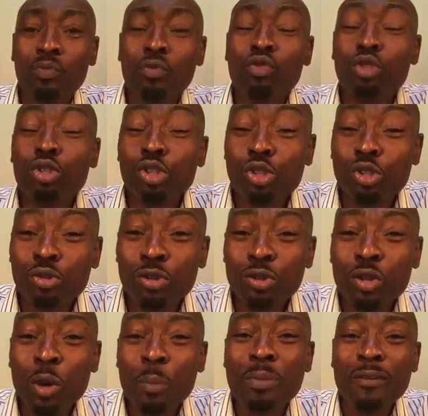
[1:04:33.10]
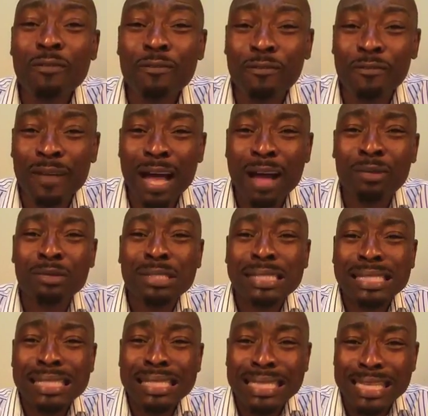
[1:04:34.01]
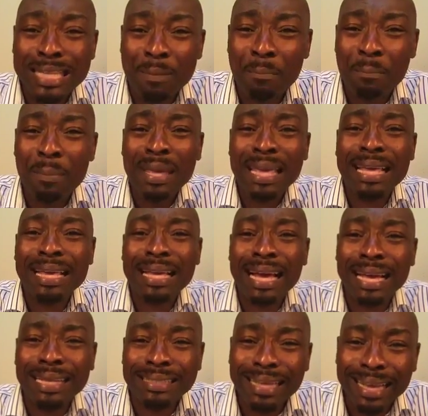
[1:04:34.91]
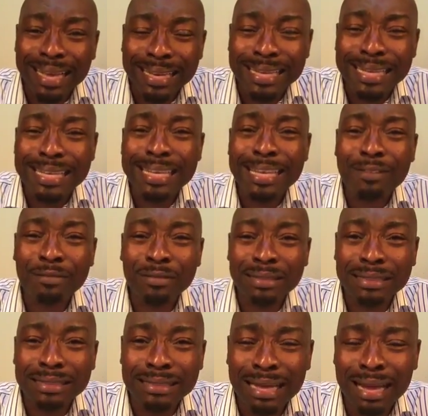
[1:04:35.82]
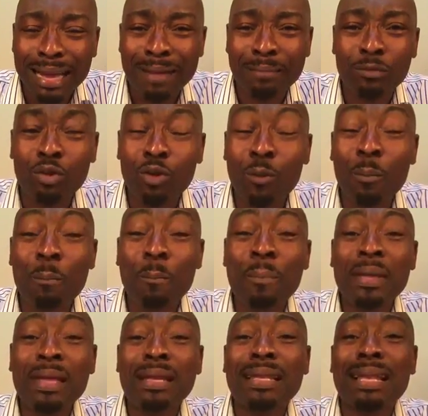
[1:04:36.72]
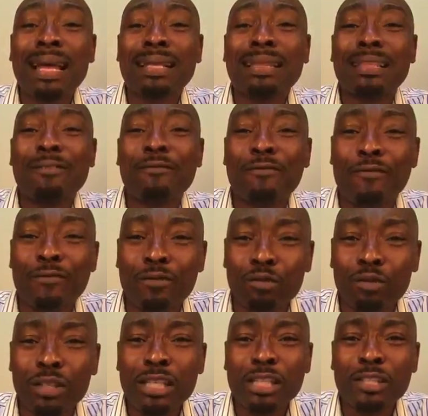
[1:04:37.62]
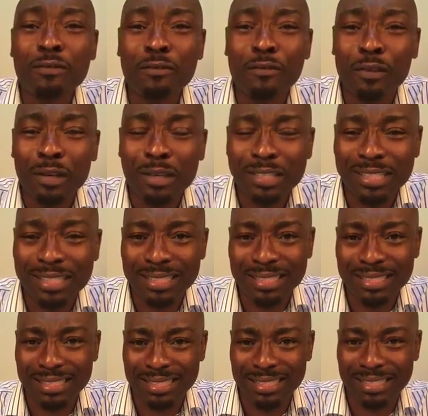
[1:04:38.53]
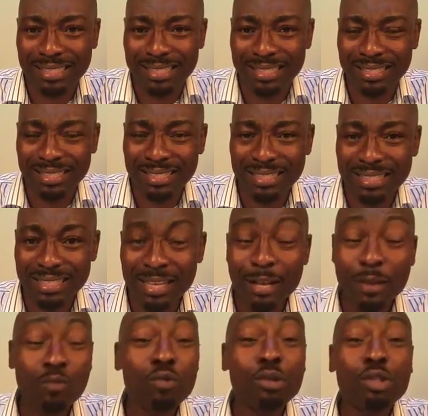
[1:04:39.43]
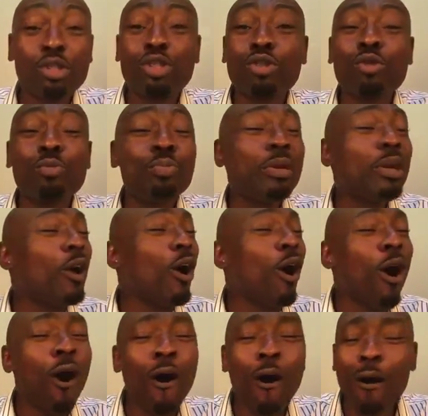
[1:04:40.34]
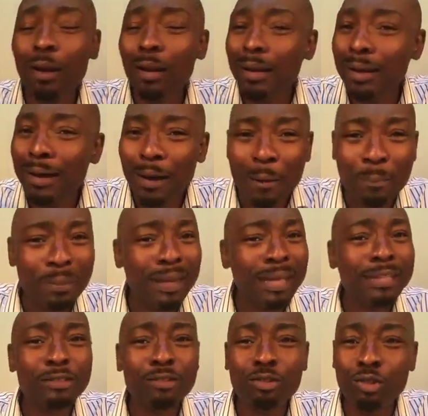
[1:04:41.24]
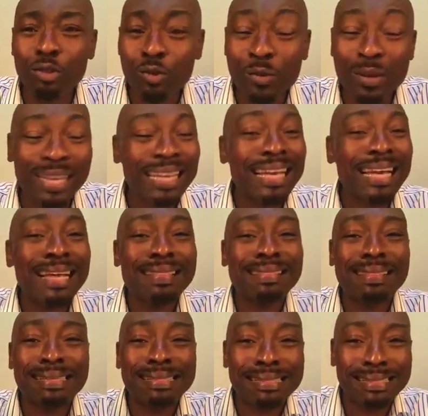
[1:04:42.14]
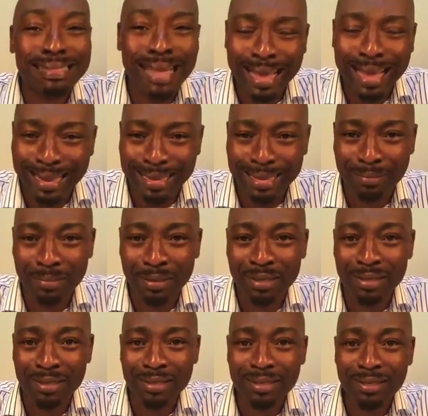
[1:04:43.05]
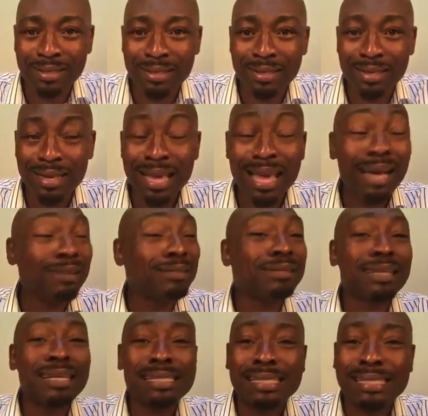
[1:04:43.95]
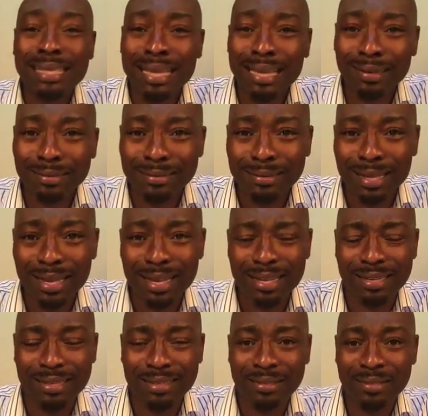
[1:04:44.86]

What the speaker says: You should not be found sleeping at any given time. Don't be like the foolish virgins. We should be all up and doing at this time. Helter skelter.